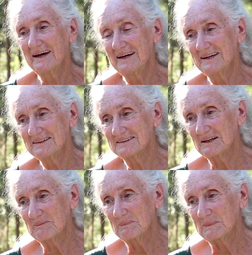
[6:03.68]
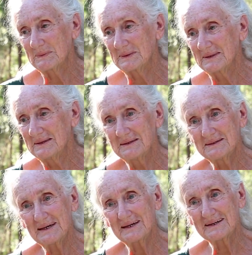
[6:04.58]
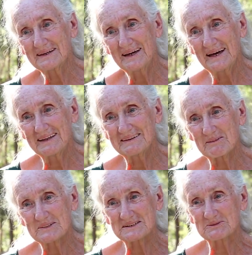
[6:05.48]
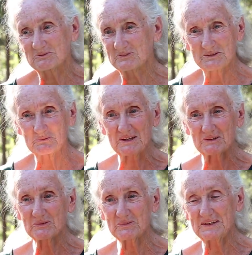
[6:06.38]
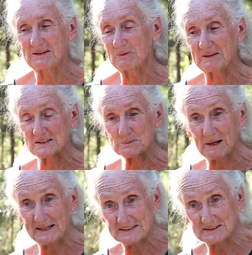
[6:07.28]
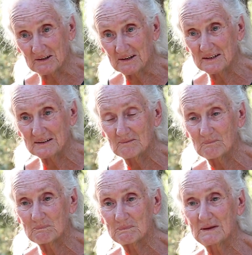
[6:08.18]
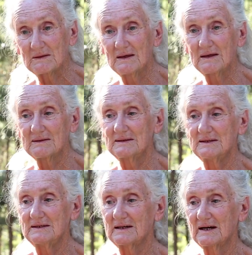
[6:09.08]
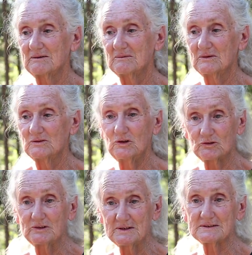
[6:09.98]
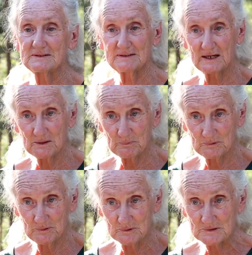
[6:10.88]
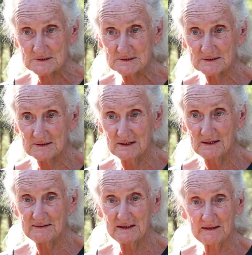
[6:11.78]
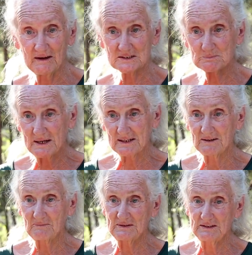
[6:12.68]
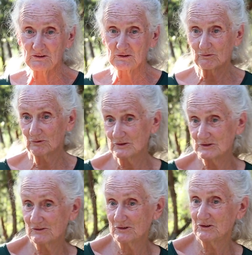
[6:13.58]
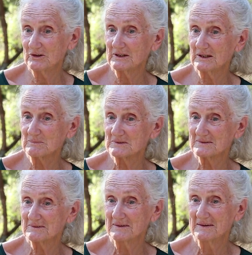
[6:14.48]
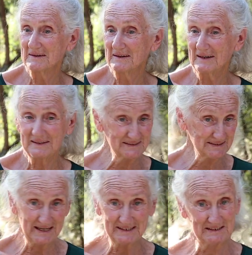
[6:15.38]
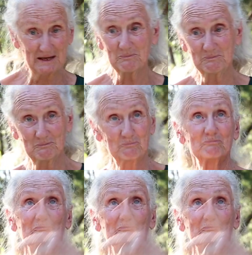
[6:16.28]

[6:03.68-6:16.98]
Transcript: And yeah, and that was the wonderful thing. When those plants die, the nutrients that they produced then goes back into the roots of the eucalypts and is taken up. And